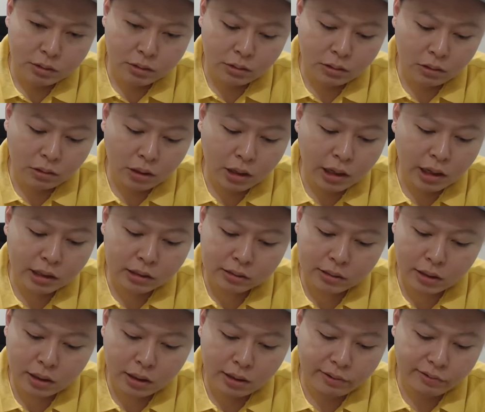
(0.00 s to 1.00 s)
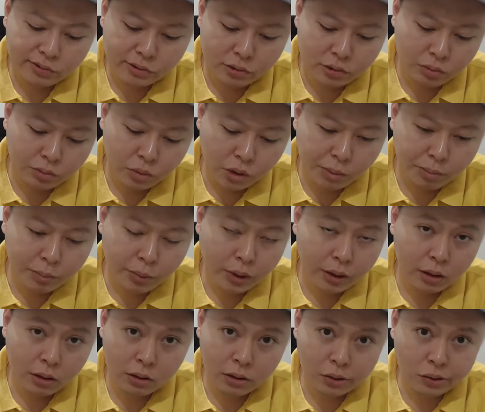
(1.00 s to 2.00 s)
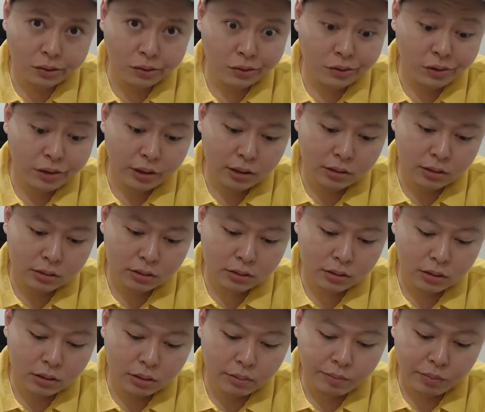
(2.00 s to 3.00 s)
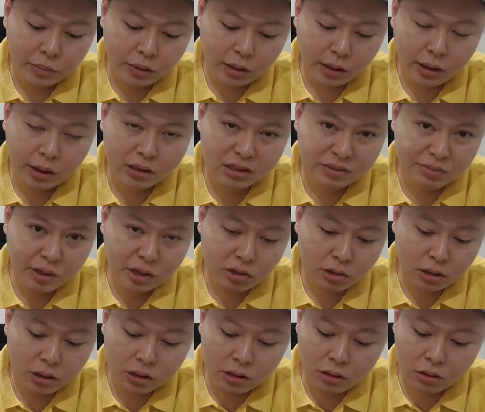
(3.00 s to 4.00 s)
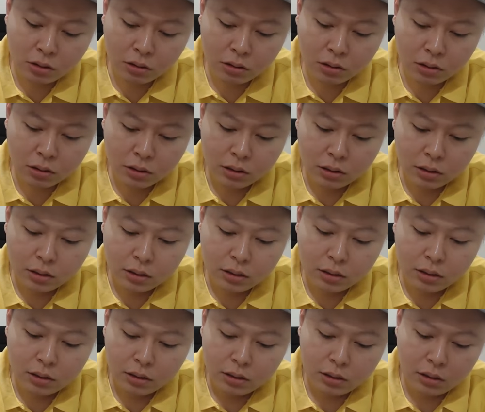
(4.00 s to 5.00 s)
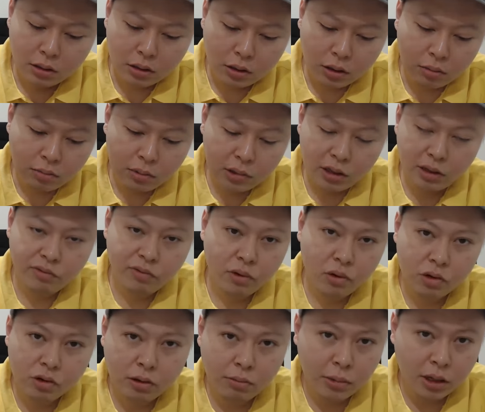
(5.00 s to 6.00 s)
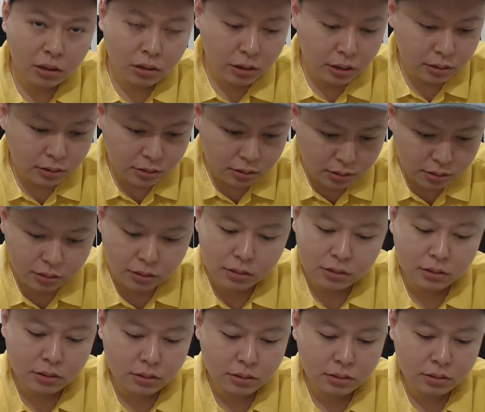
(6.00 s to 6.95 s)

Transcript: so you guys have to prepare your units especially your Omni Evolution Magus